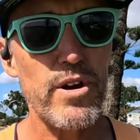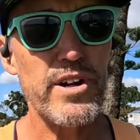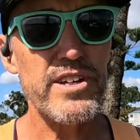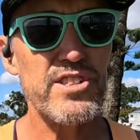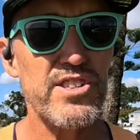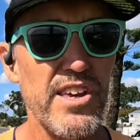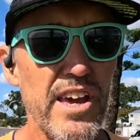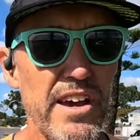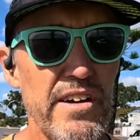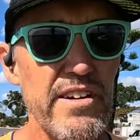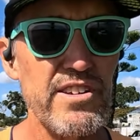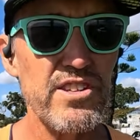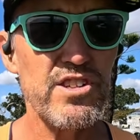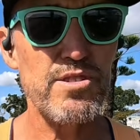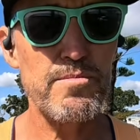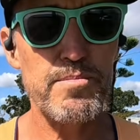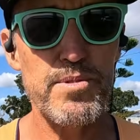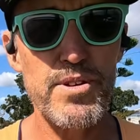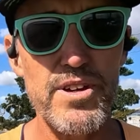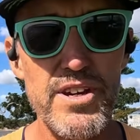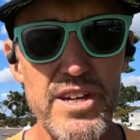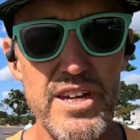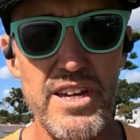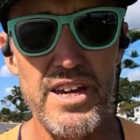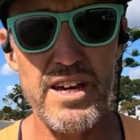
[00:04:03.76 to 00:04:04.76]
way is going to
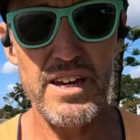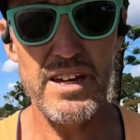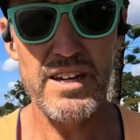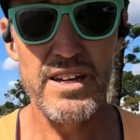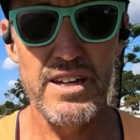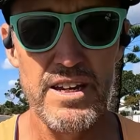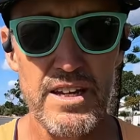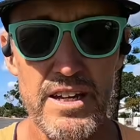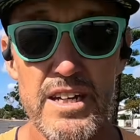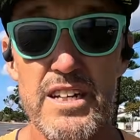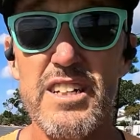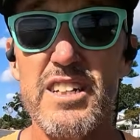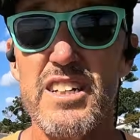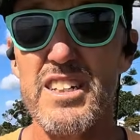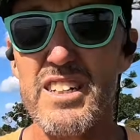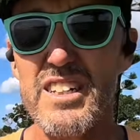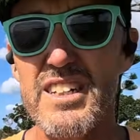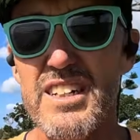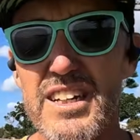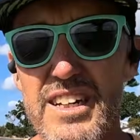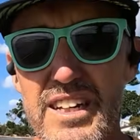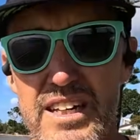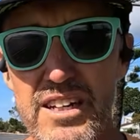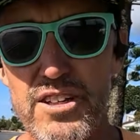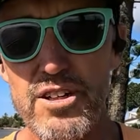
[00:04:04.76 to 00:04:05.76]
be
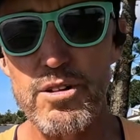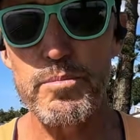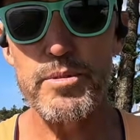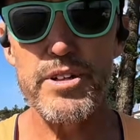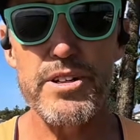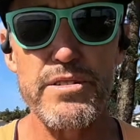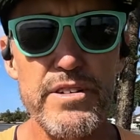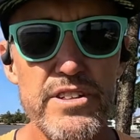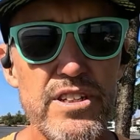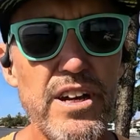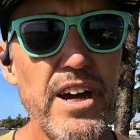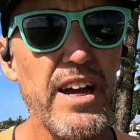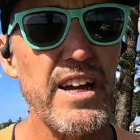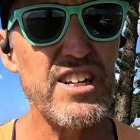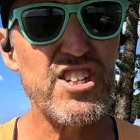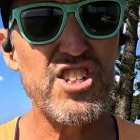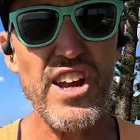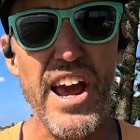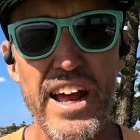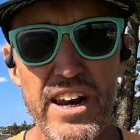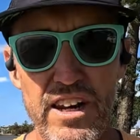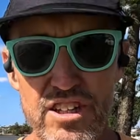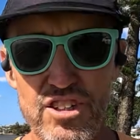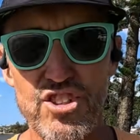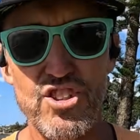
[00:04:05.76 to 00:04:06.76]
a little bit of a
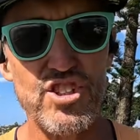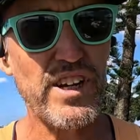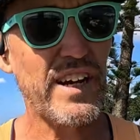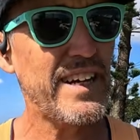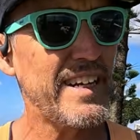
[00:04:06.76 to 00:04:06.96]
challenge.